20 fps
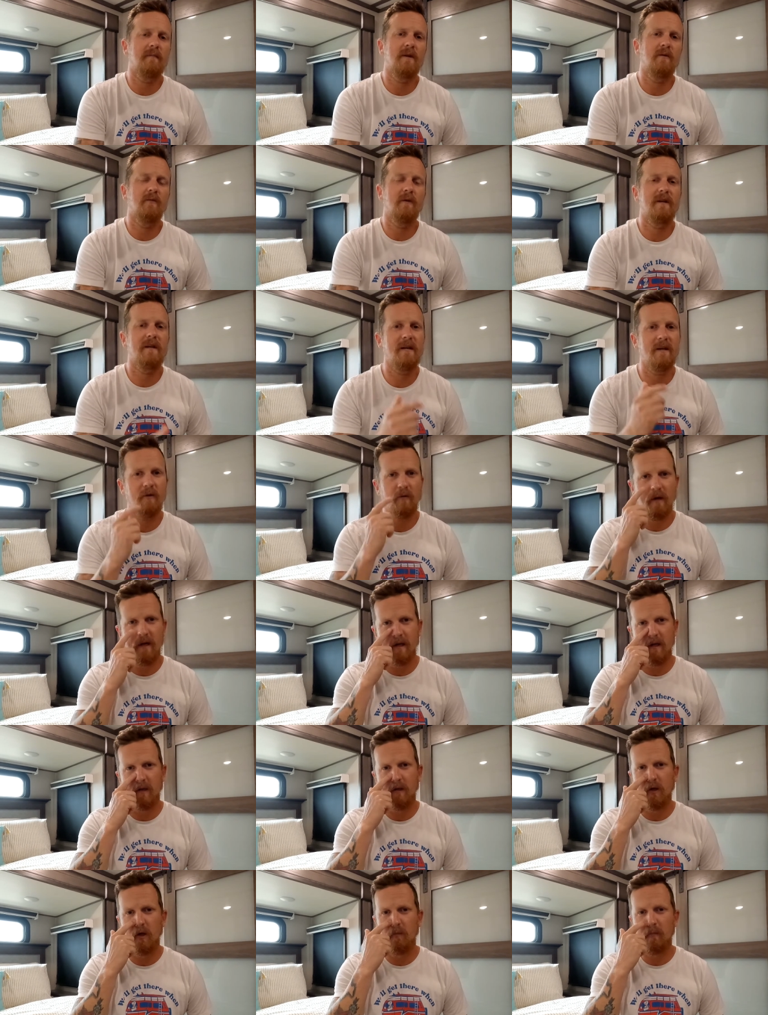let me
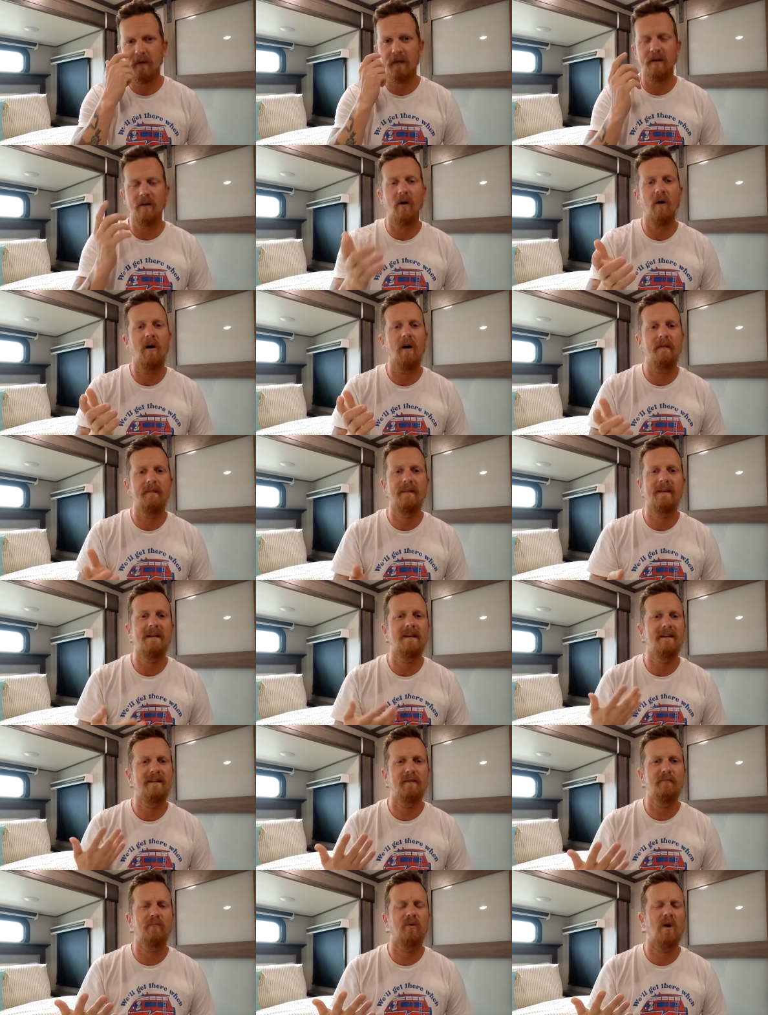reiterate a little bit on
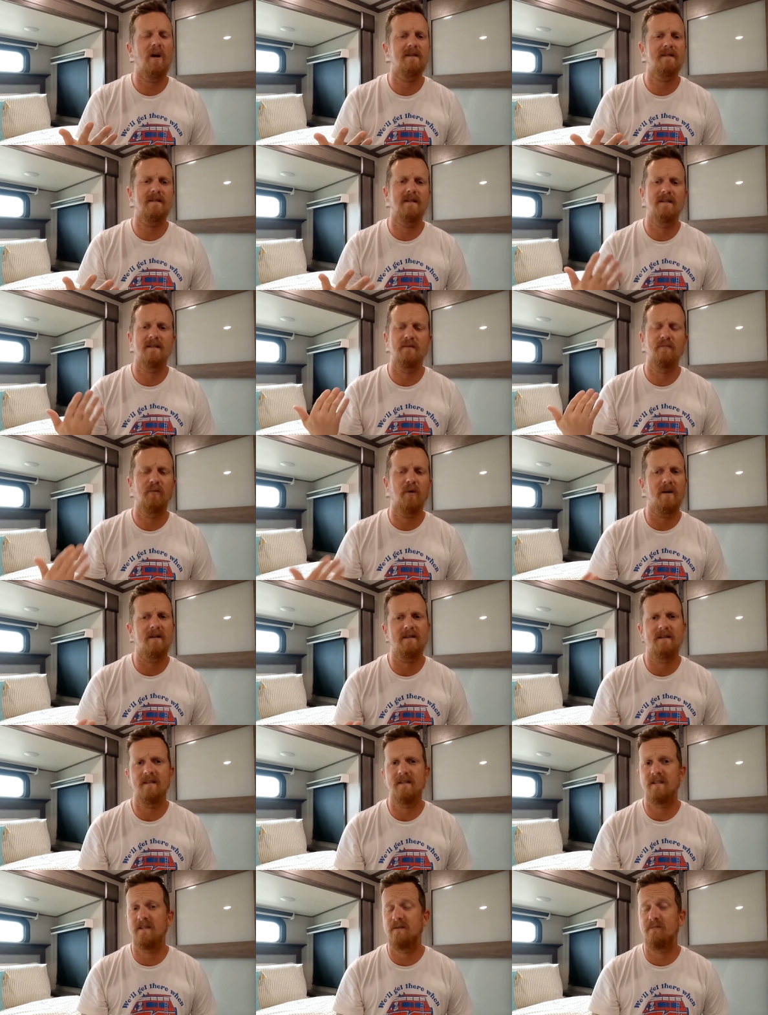the process. The
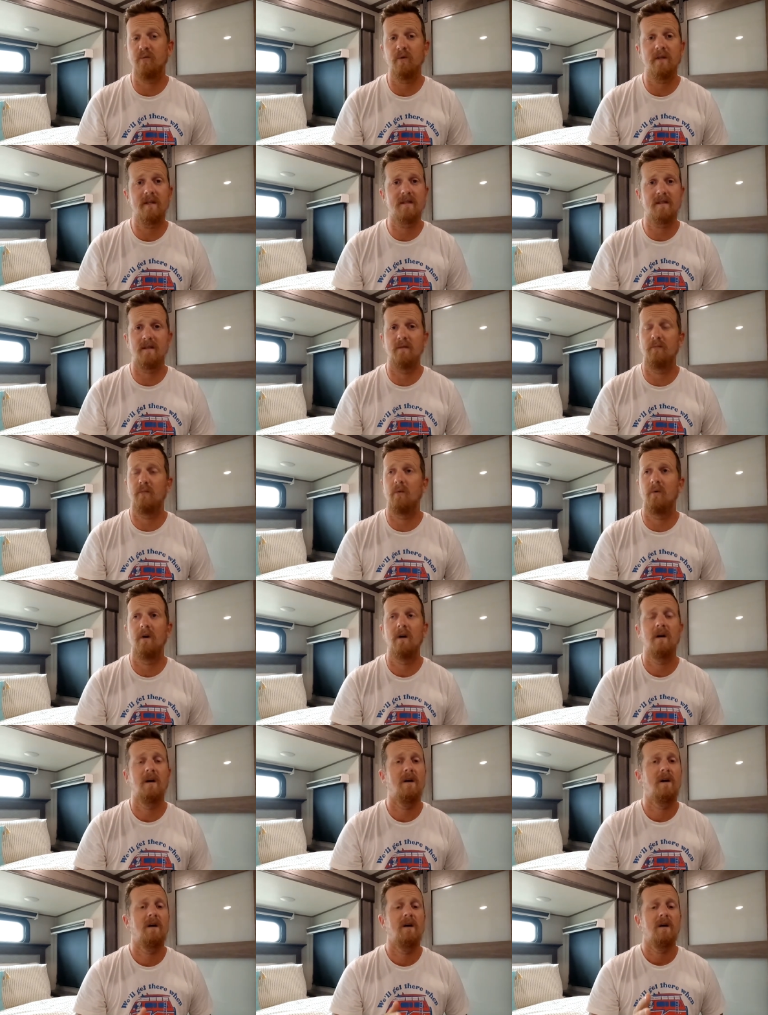process is pretty simple.
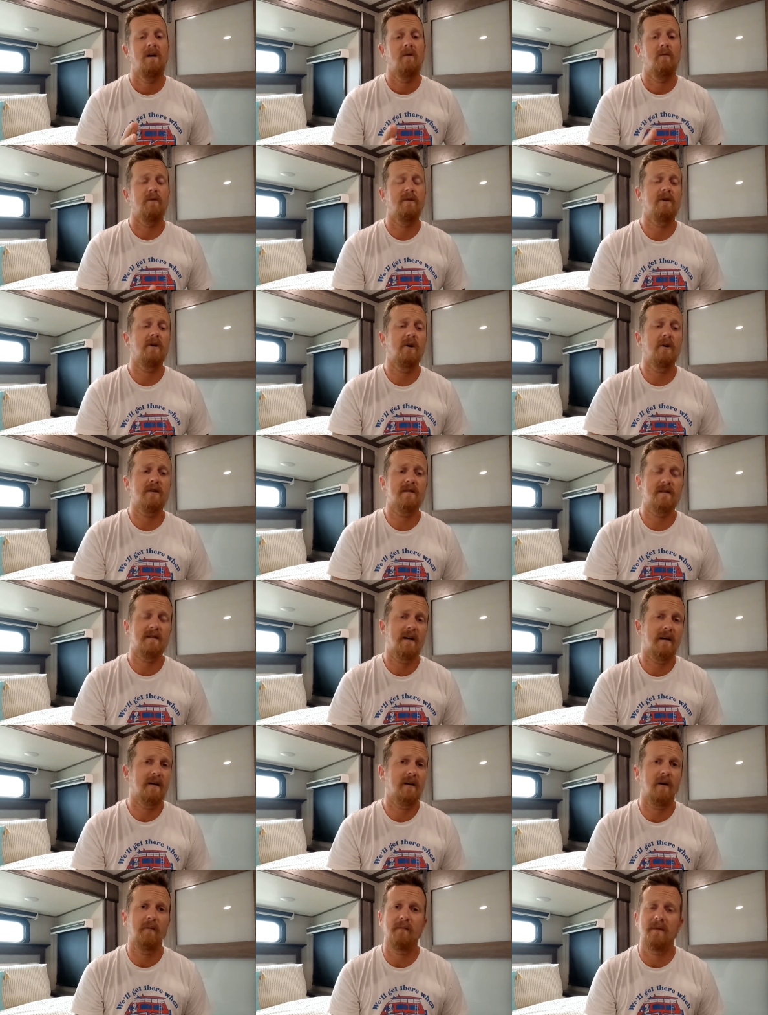When you go to
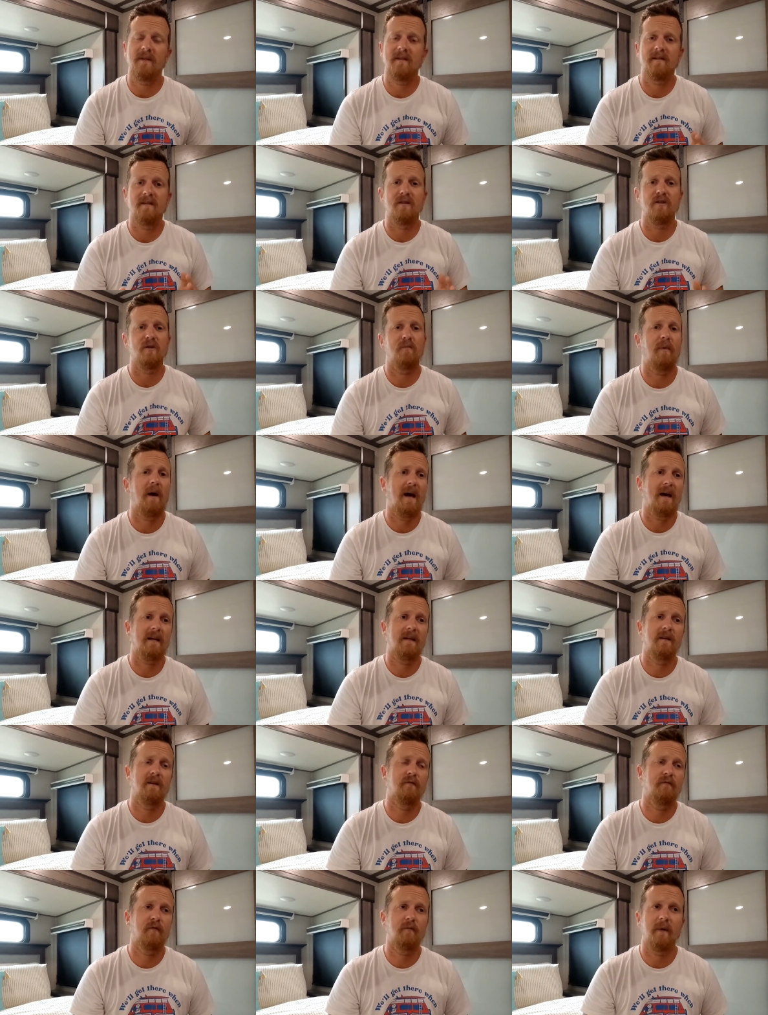sign up, they send you a
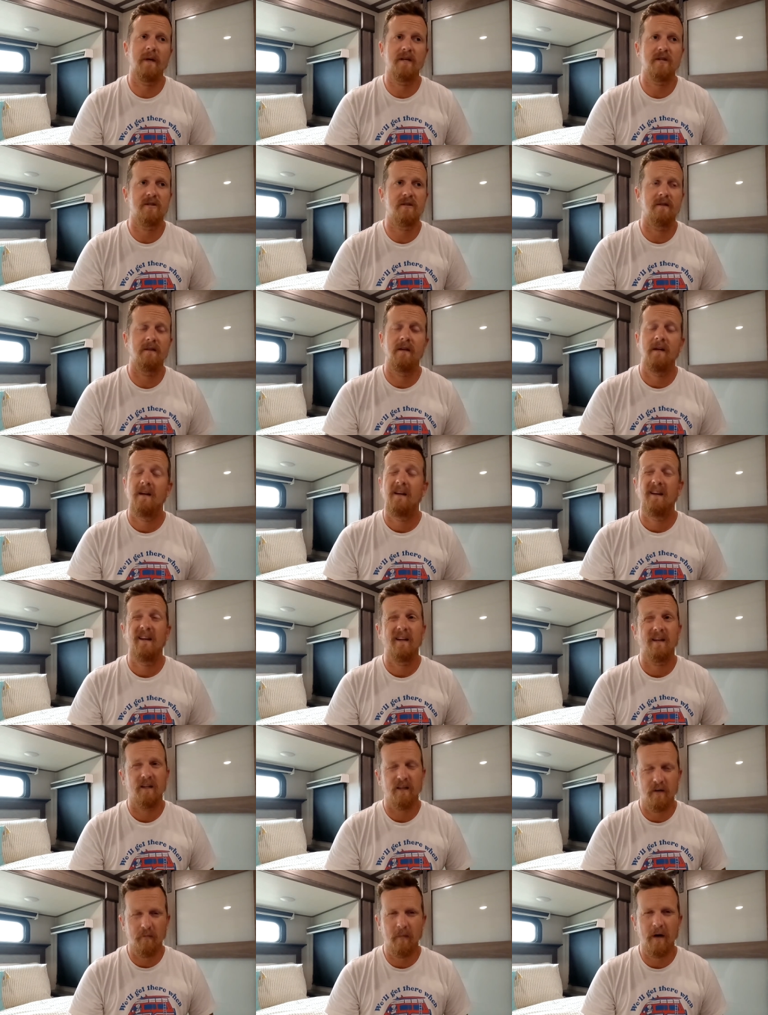packet information.
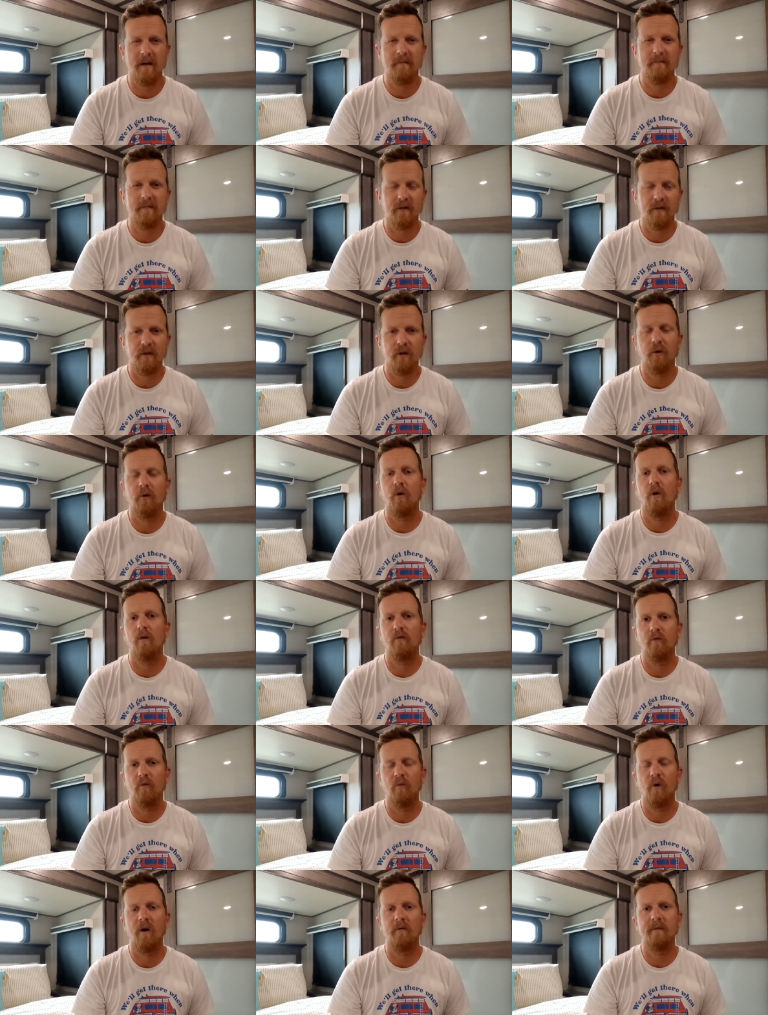It might be a little
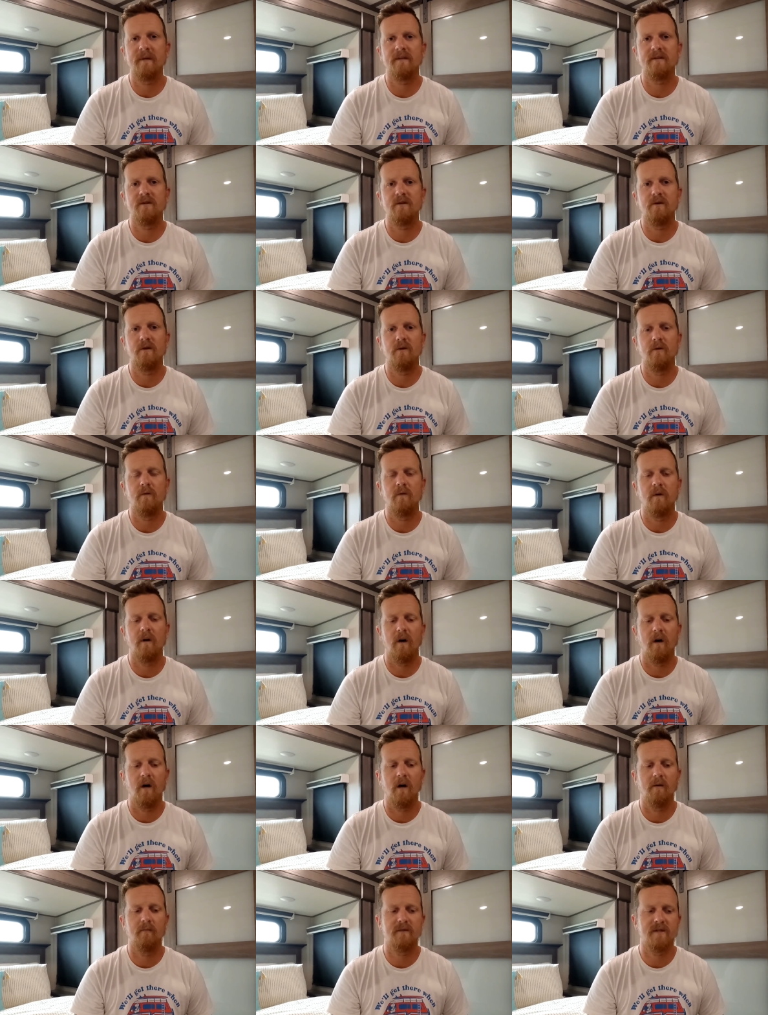overwhelming to you.
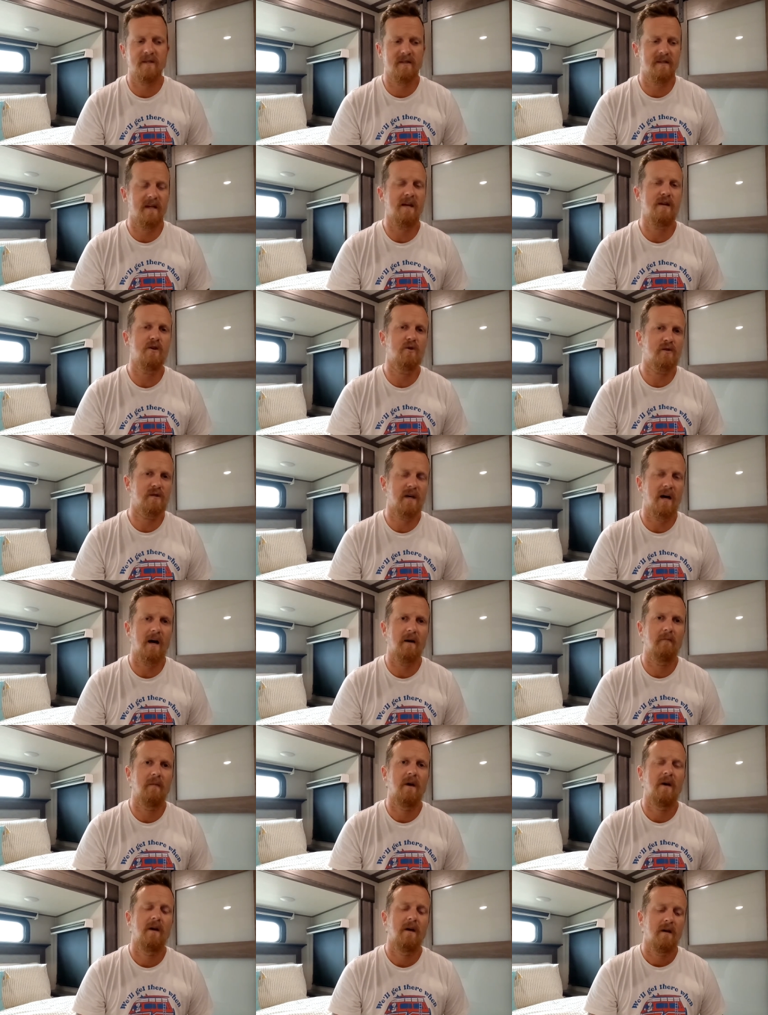Just take your
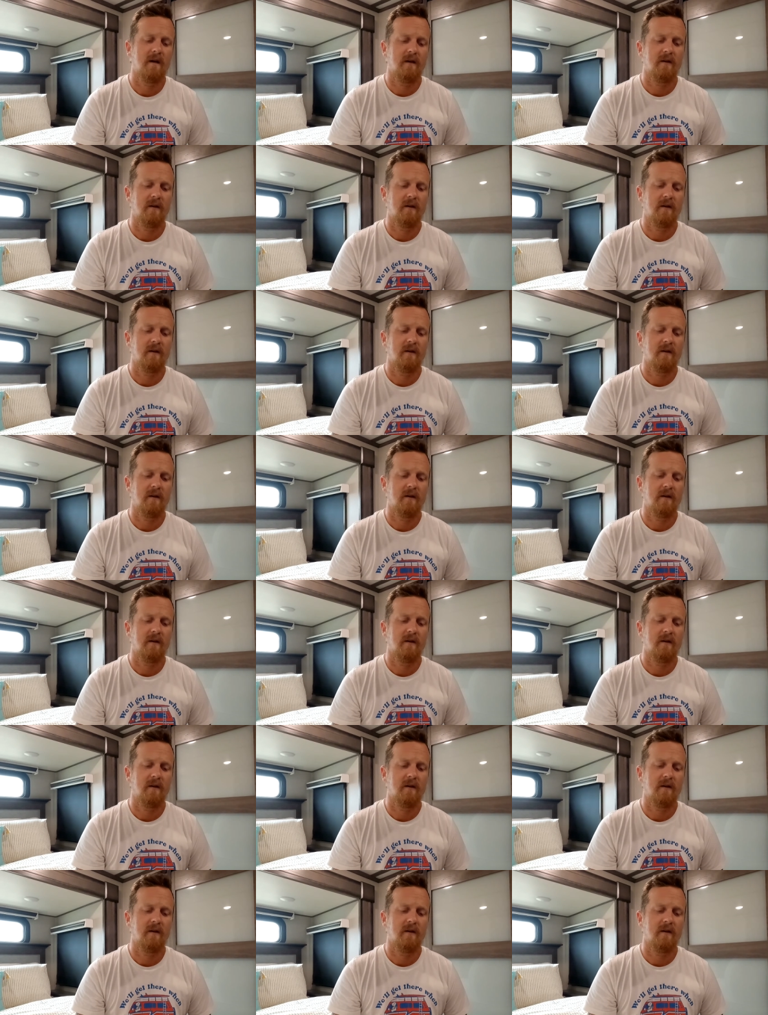time.